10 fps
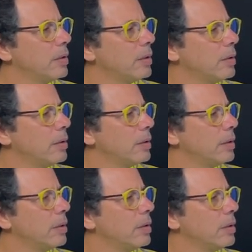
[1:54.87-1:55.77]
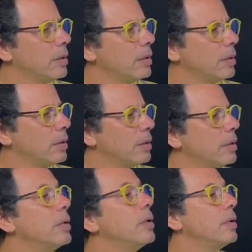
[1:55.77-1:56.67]

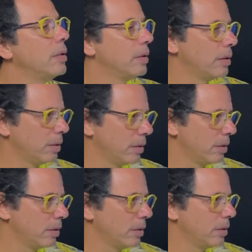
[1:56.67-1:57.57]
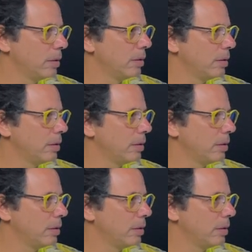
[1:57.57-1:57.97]
The person shown says nothing.